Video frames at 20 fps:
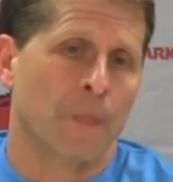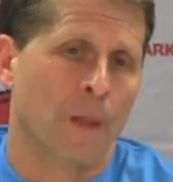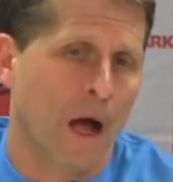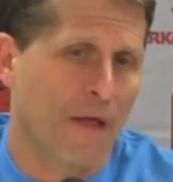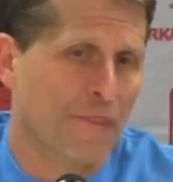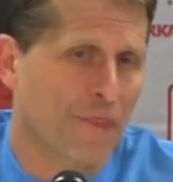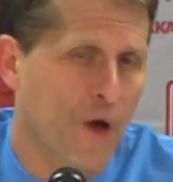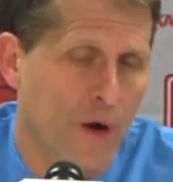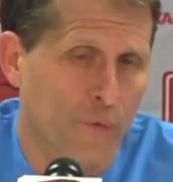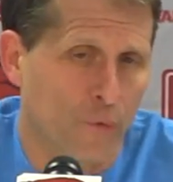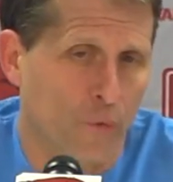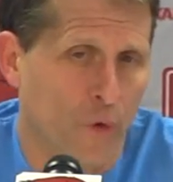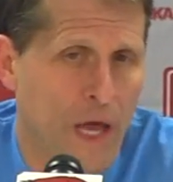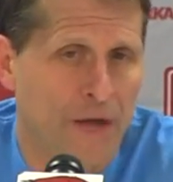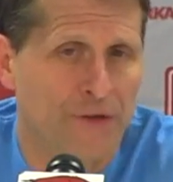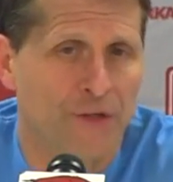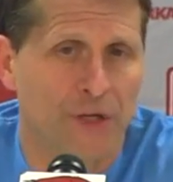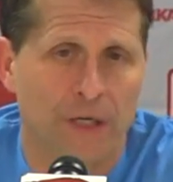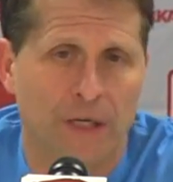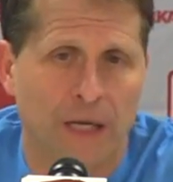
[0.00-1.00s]
I thought
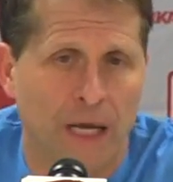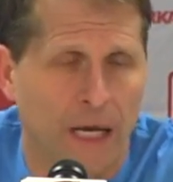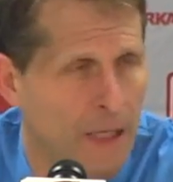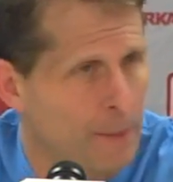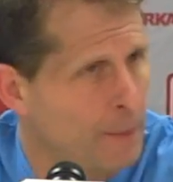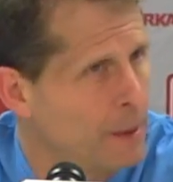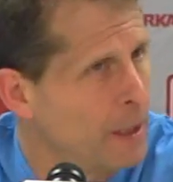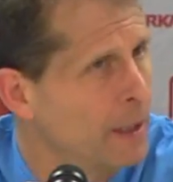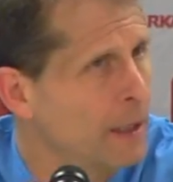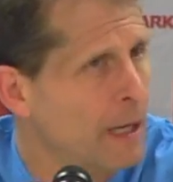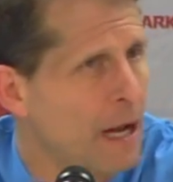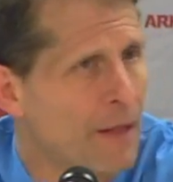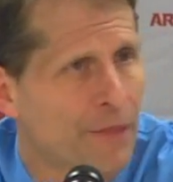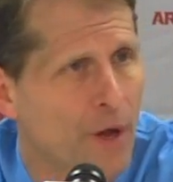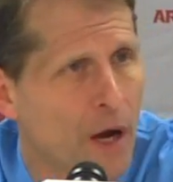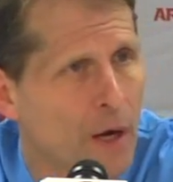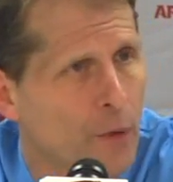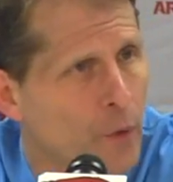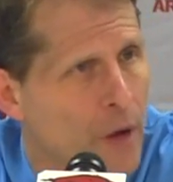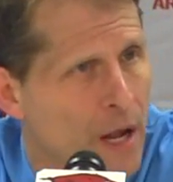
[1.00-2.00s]
Reggie came in, and I
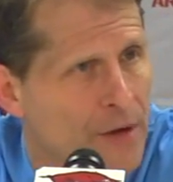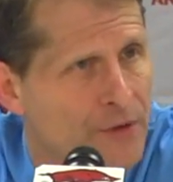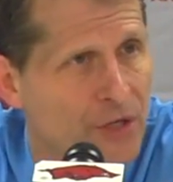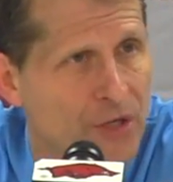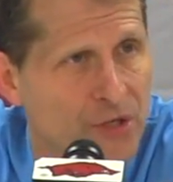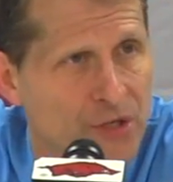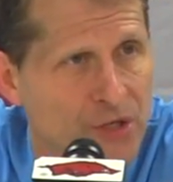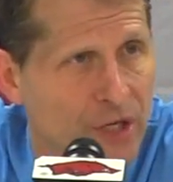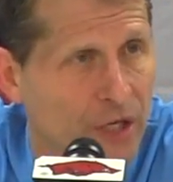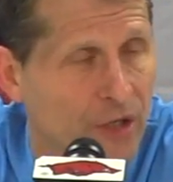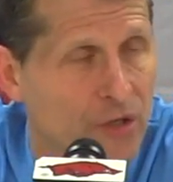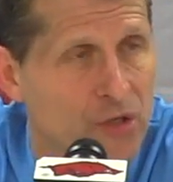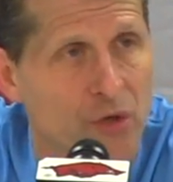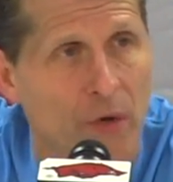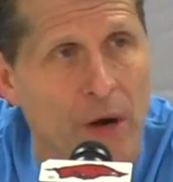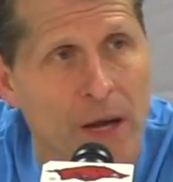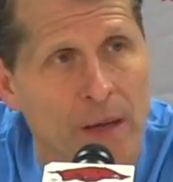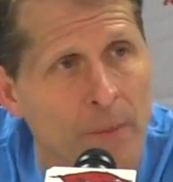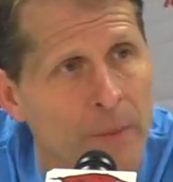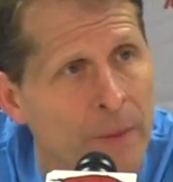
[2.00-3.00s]
thought Reggie's six
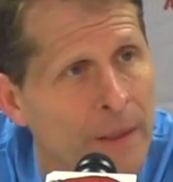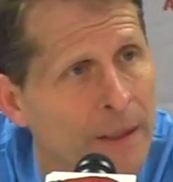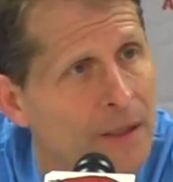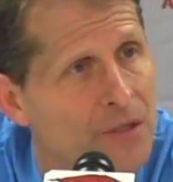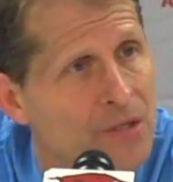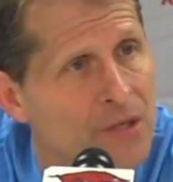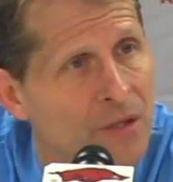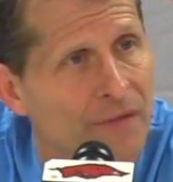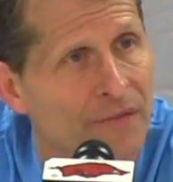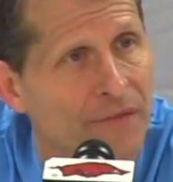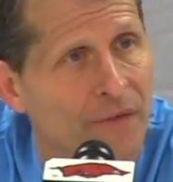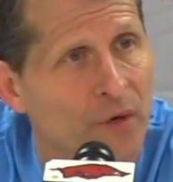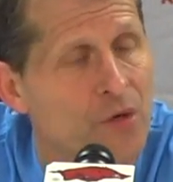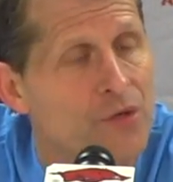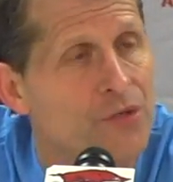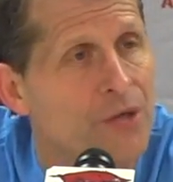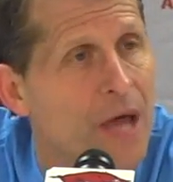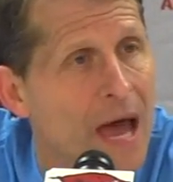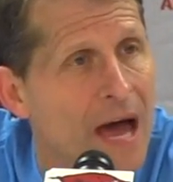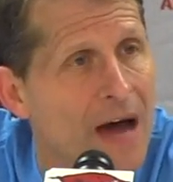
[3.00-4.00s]
straight minutes in the
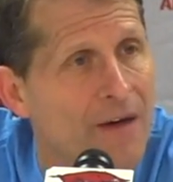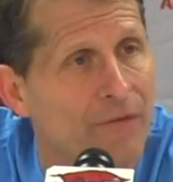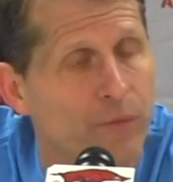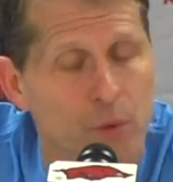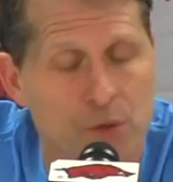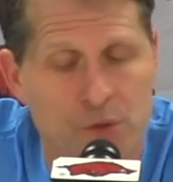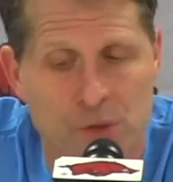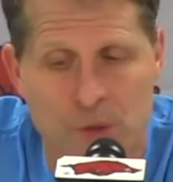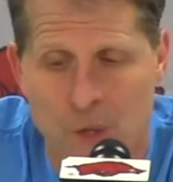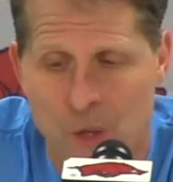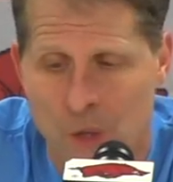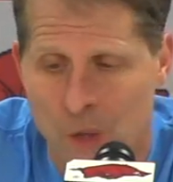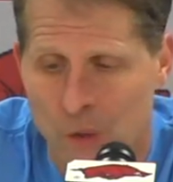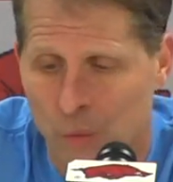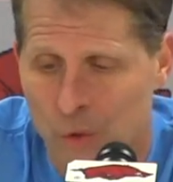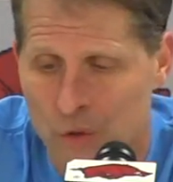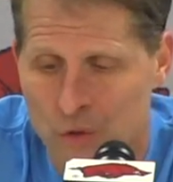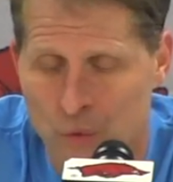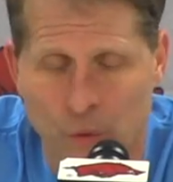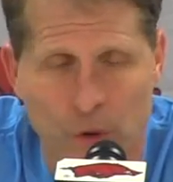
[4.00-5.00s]
first half
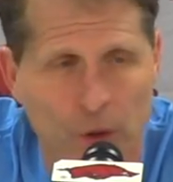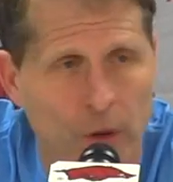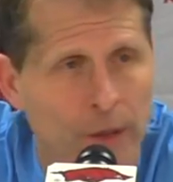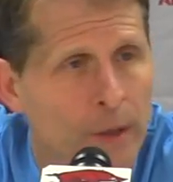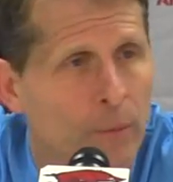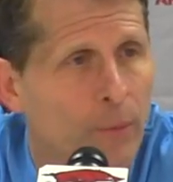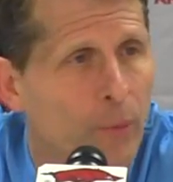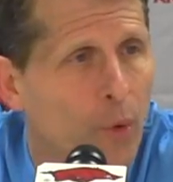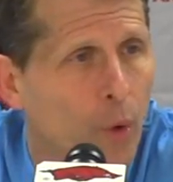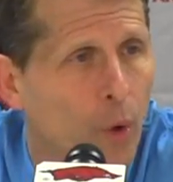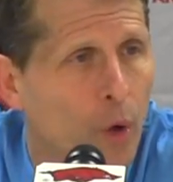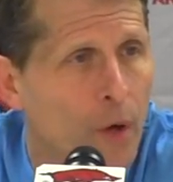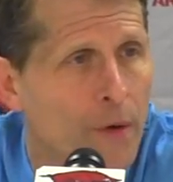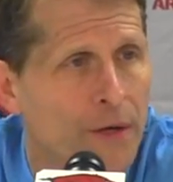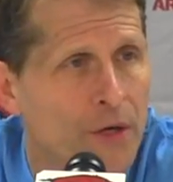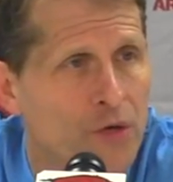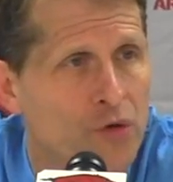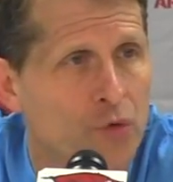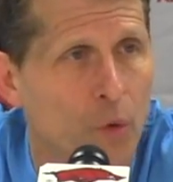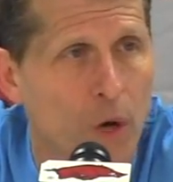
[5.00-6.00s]
was really
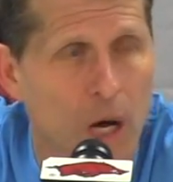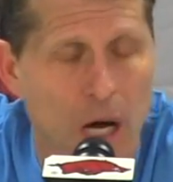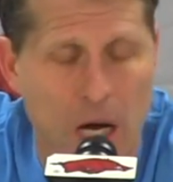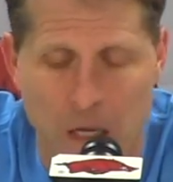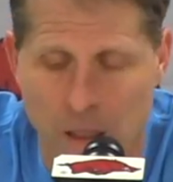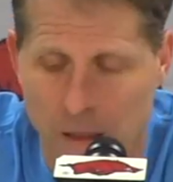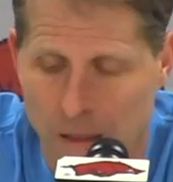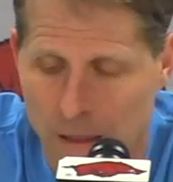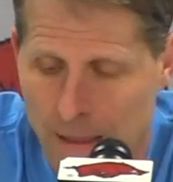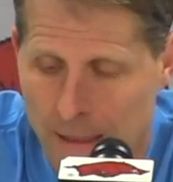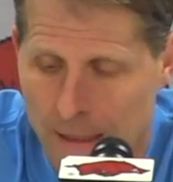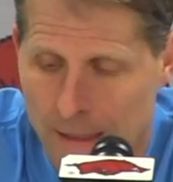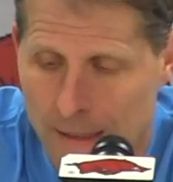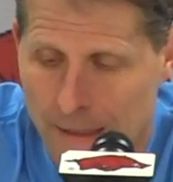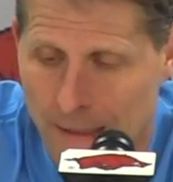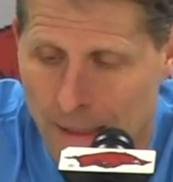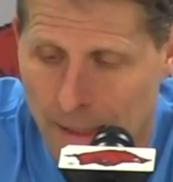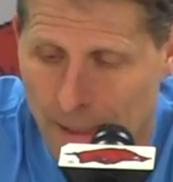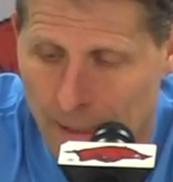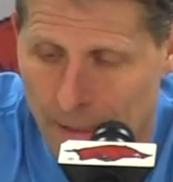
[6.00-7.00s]
important as well.
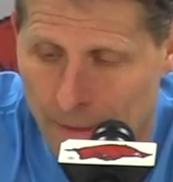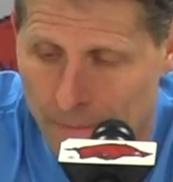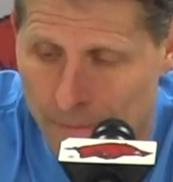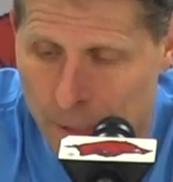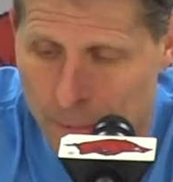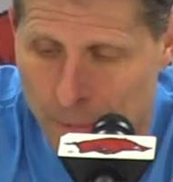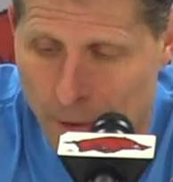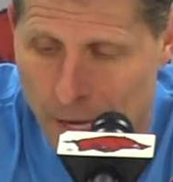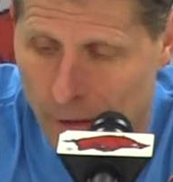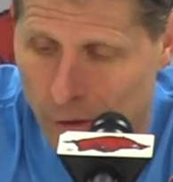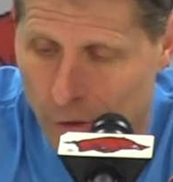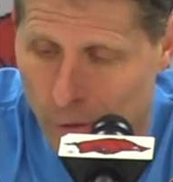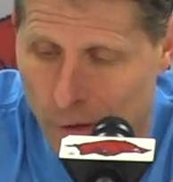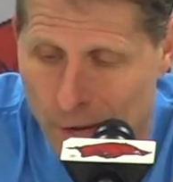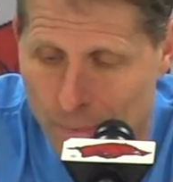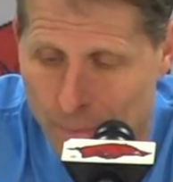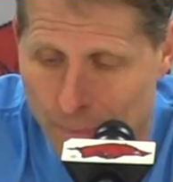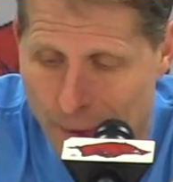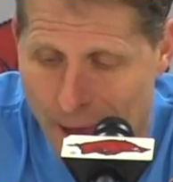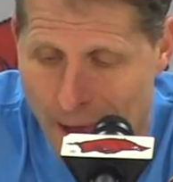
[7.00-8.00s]
He made a
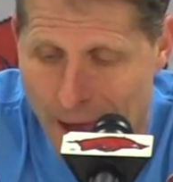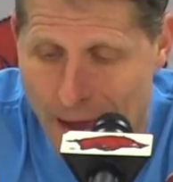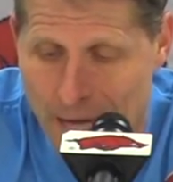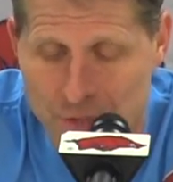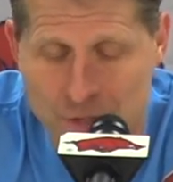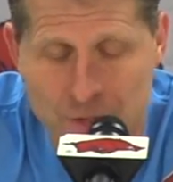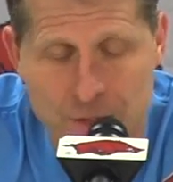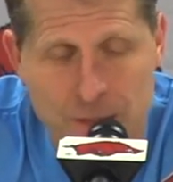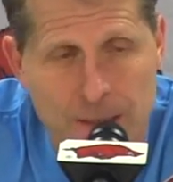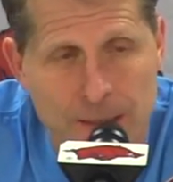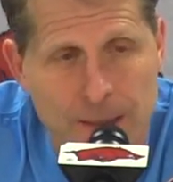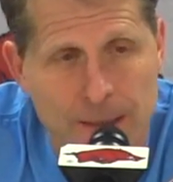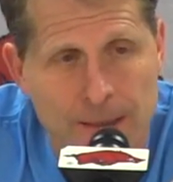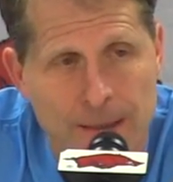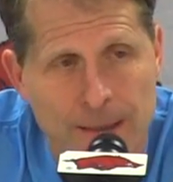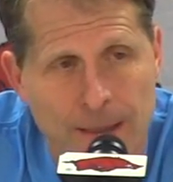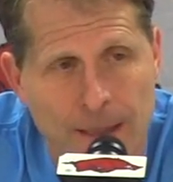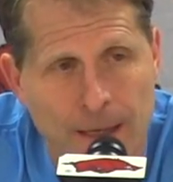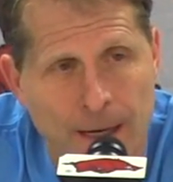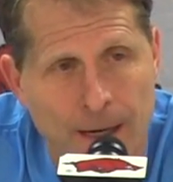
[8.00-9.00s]
great pass.
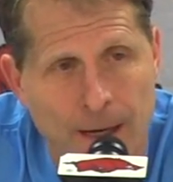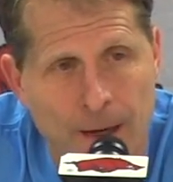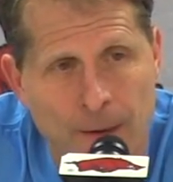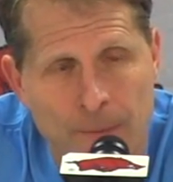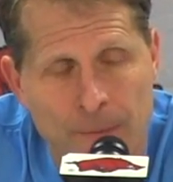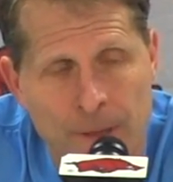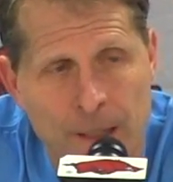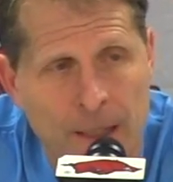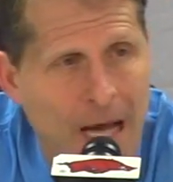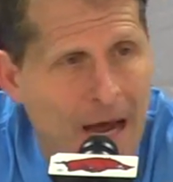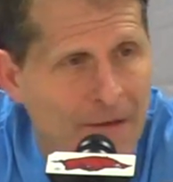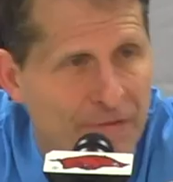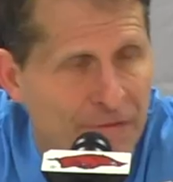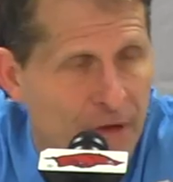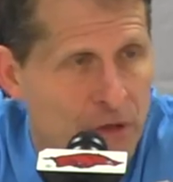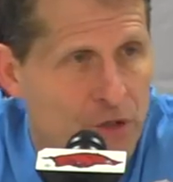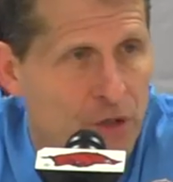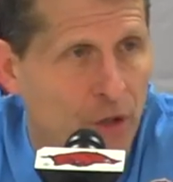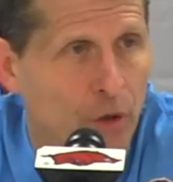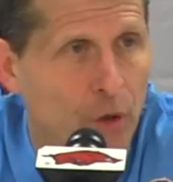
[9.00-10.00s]
He got
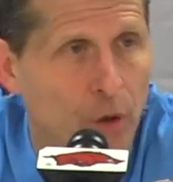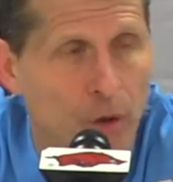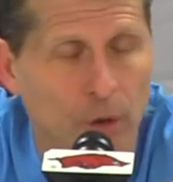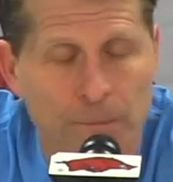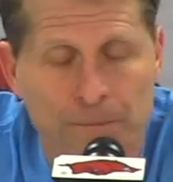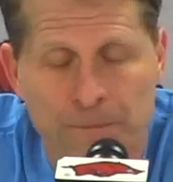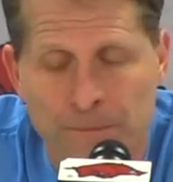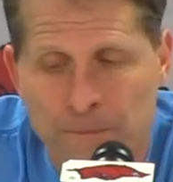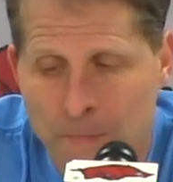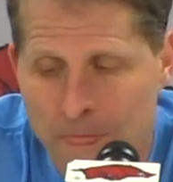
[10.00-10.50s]
physical.